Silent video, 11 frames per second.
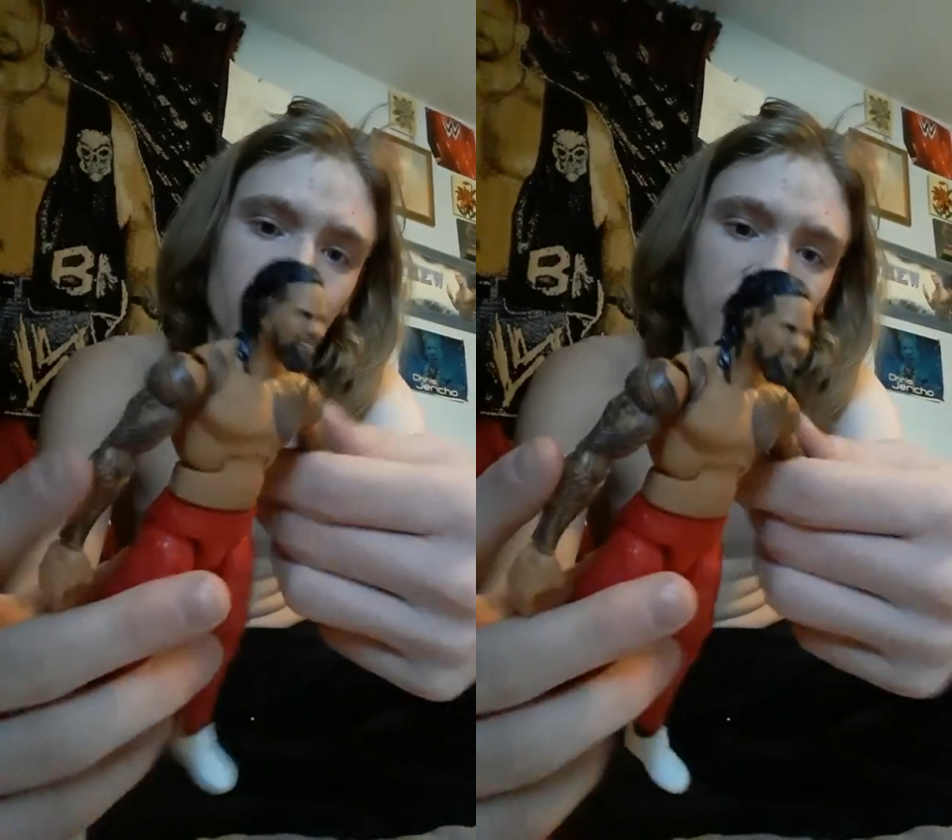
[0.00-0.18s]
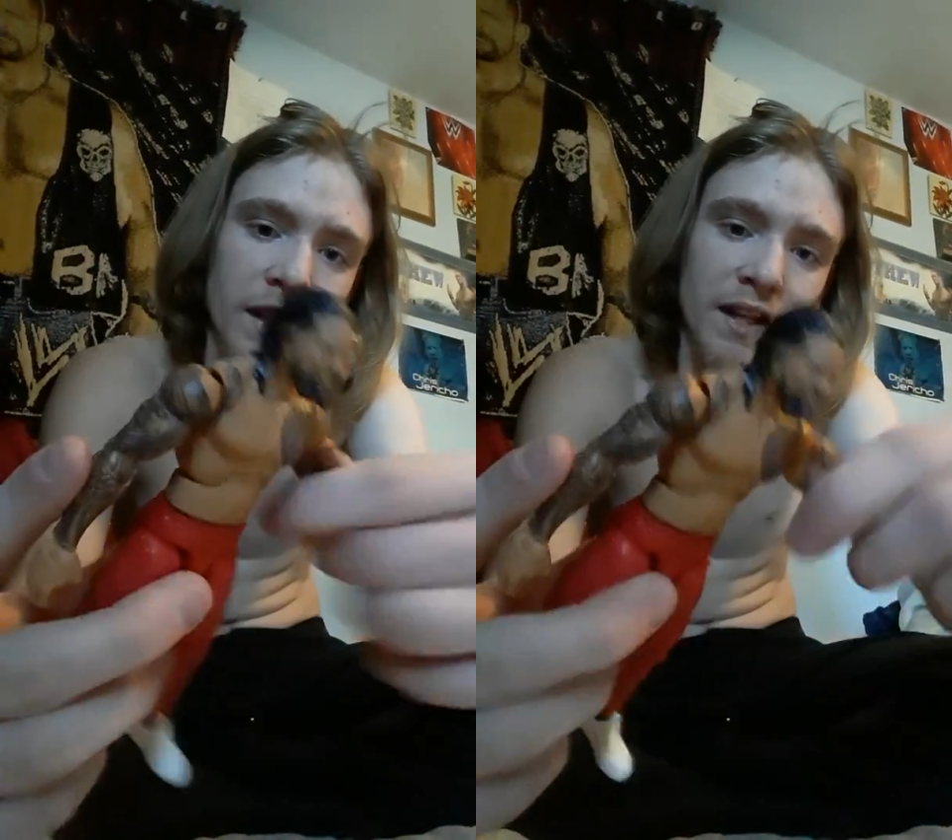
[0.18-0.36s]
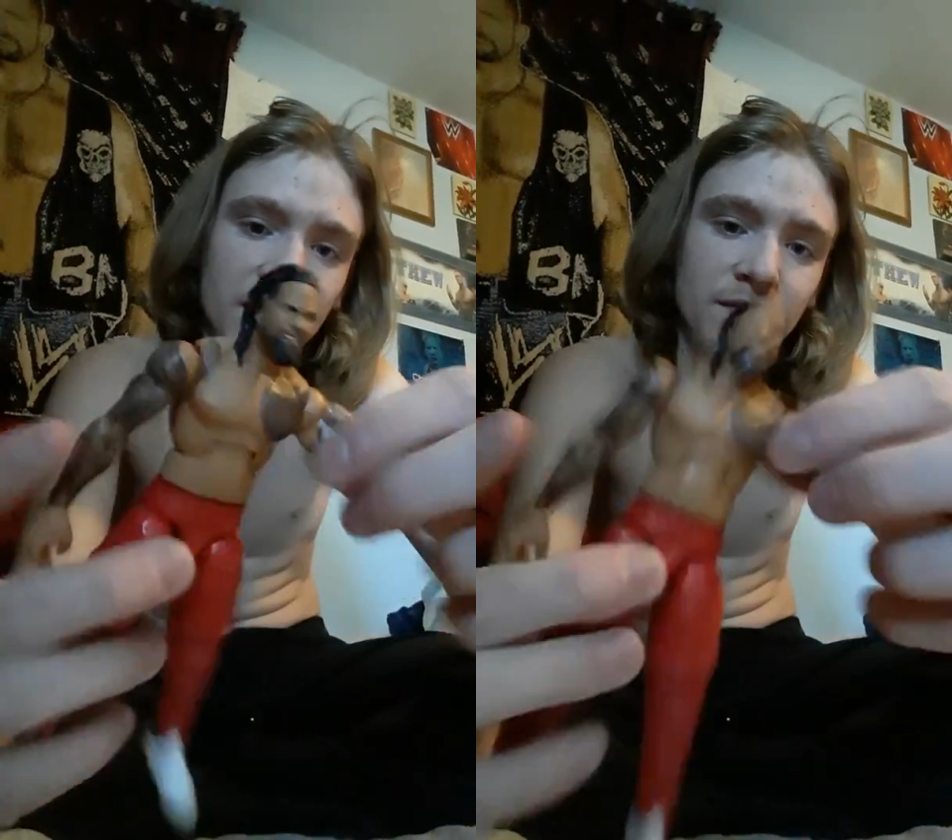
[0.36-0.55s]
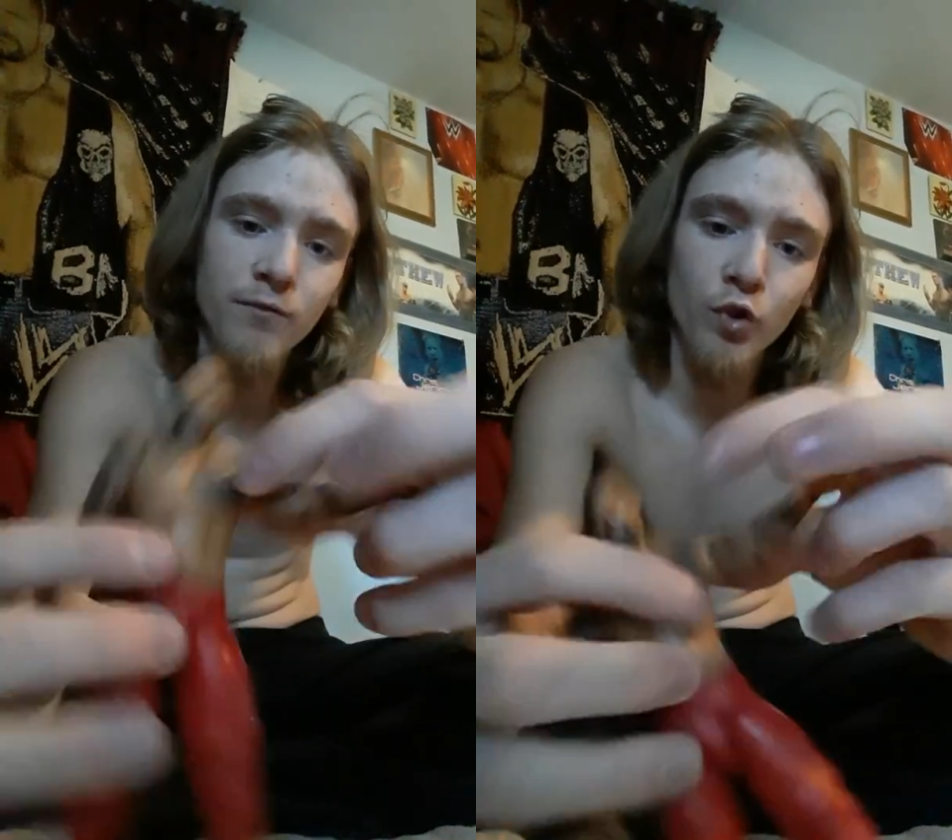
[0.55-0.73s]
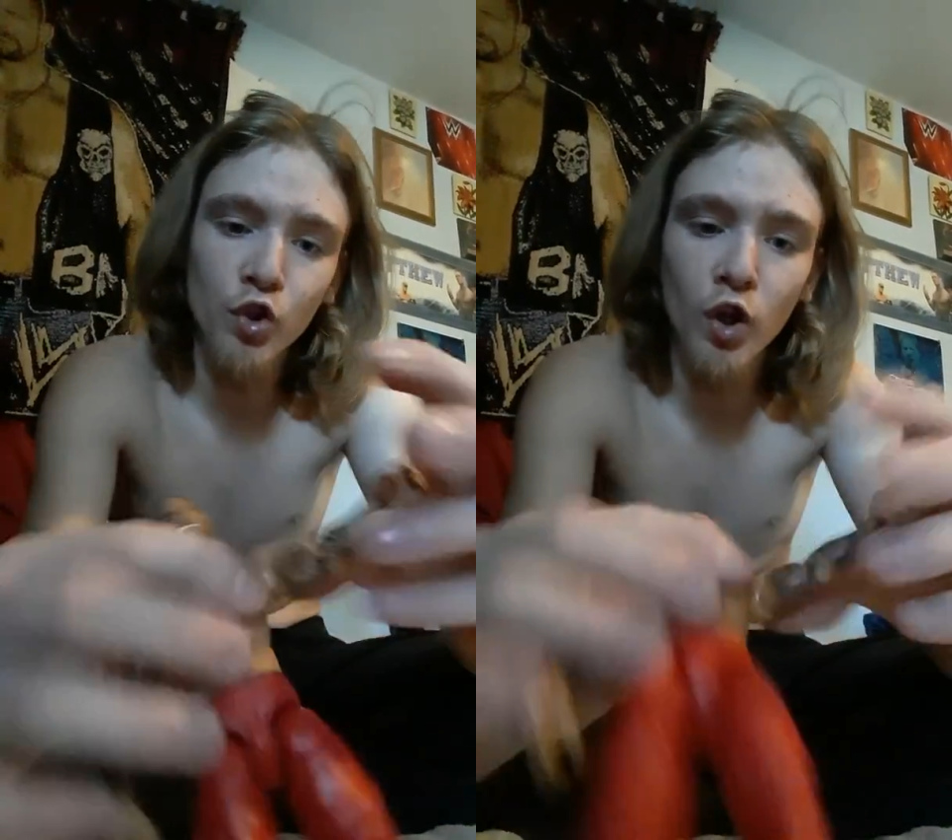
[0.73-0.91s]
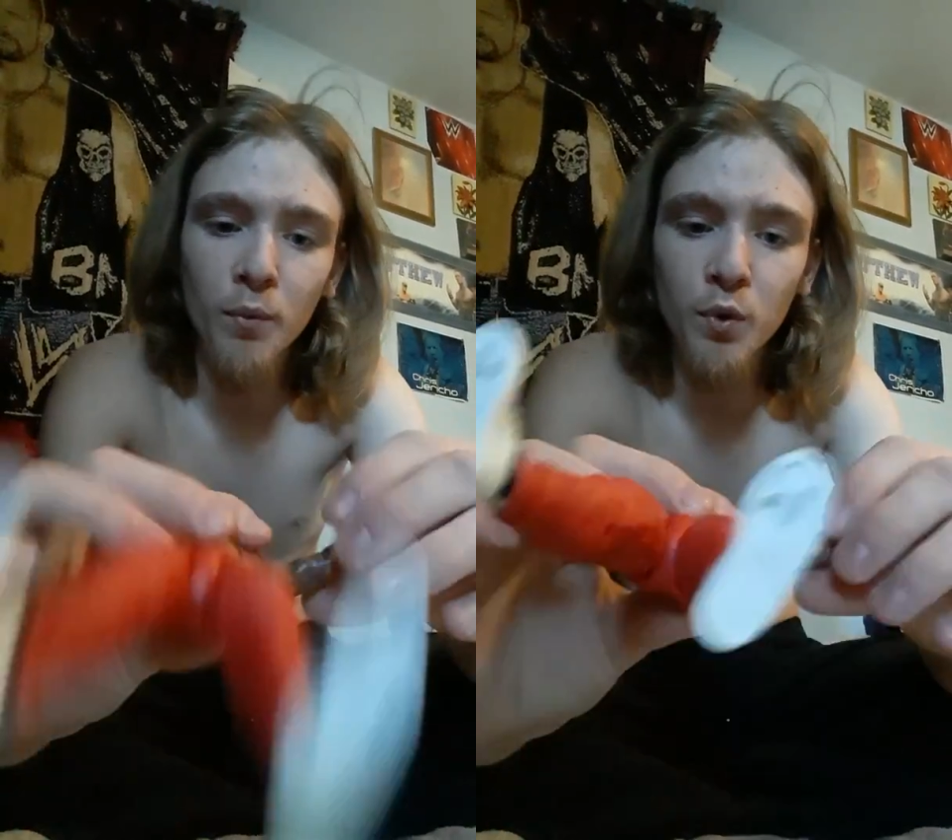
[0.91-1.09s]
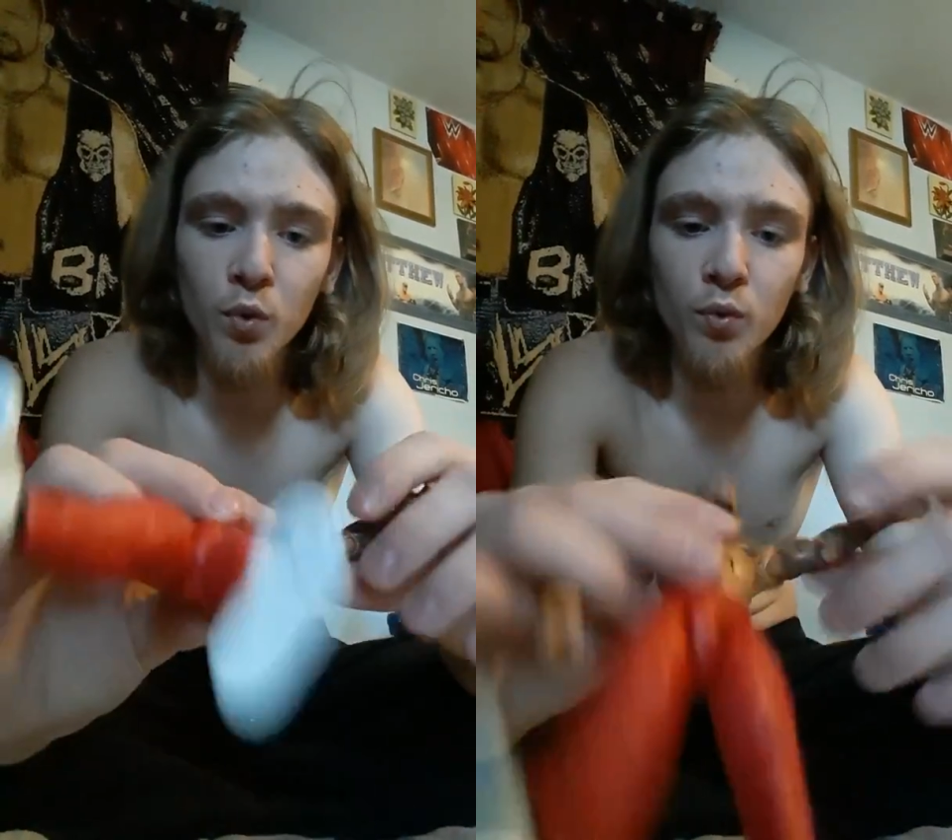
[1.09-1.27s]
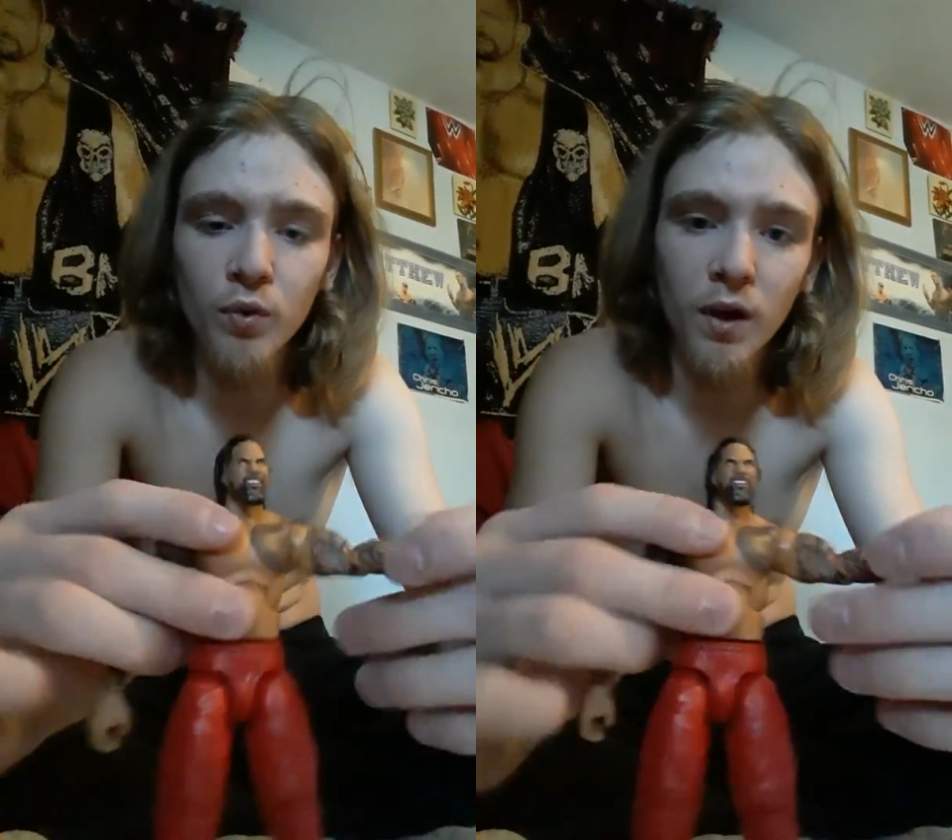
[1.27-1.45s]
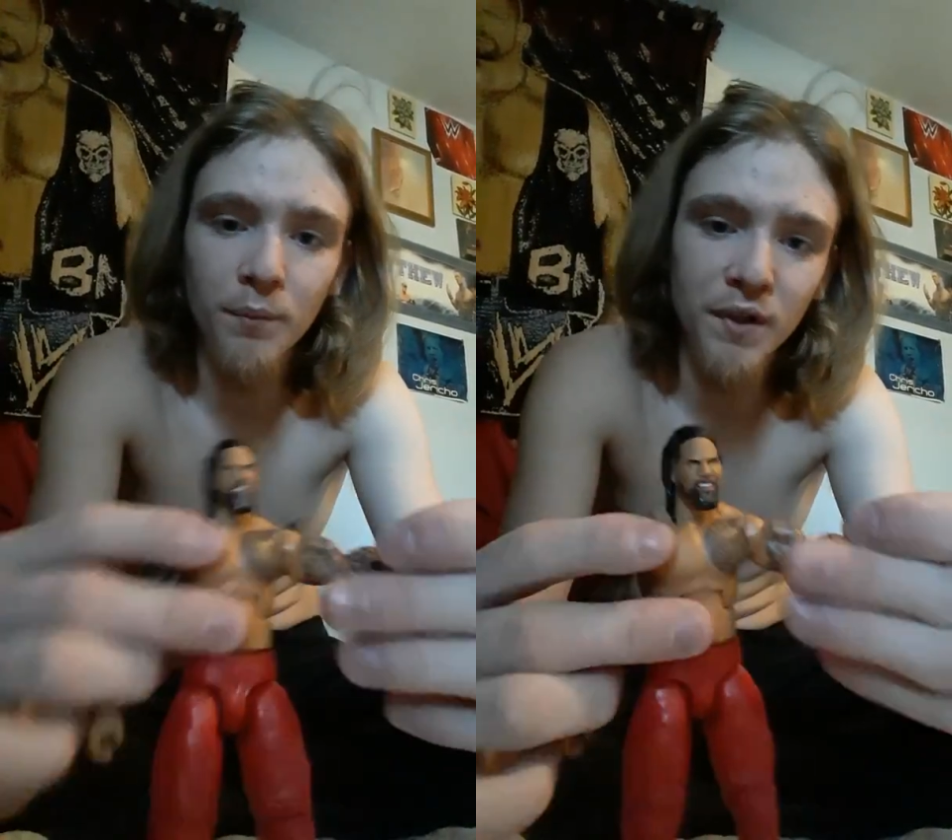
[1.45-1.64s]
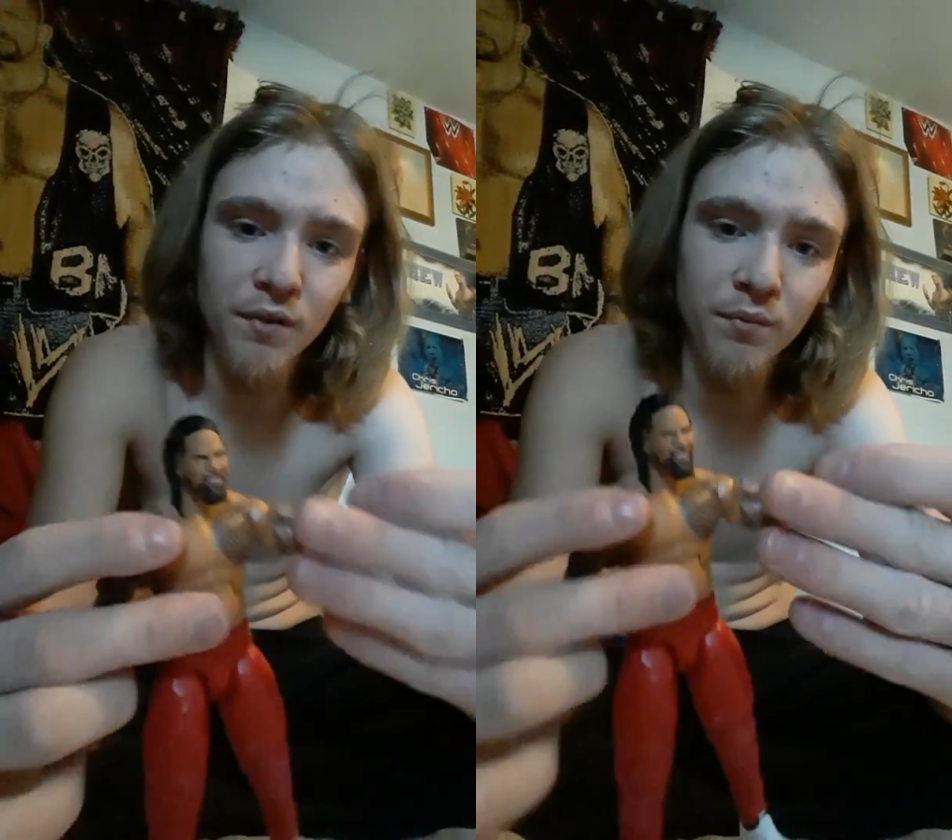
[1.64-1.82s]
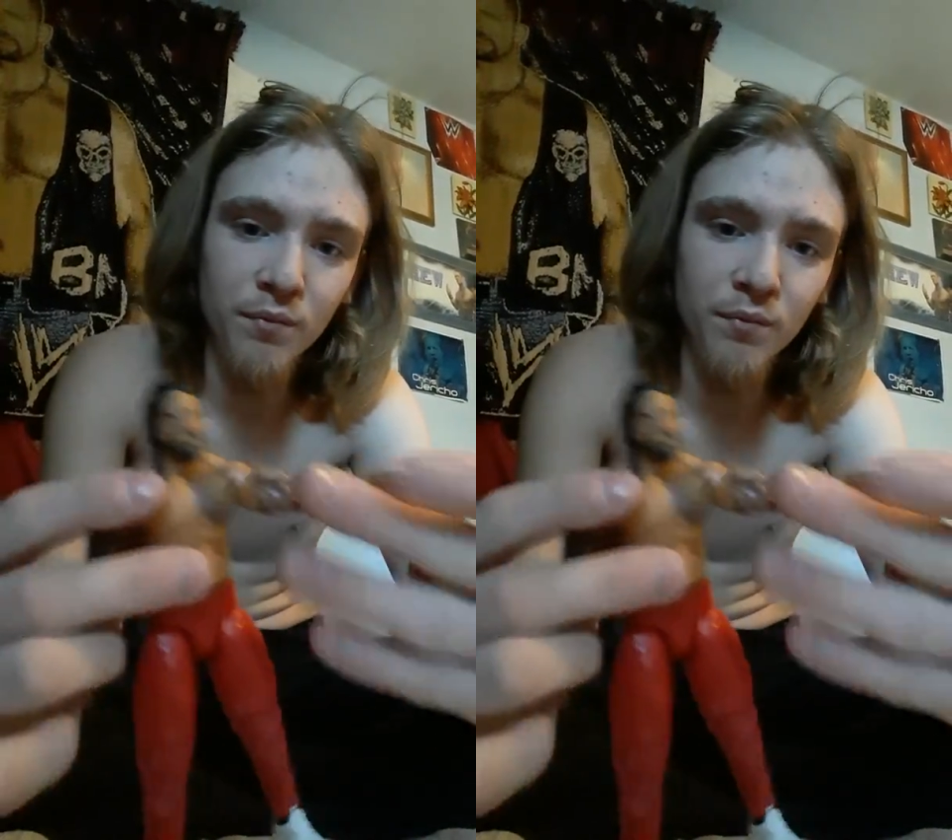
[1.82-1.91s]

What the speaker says: it is phenomenal. I mean,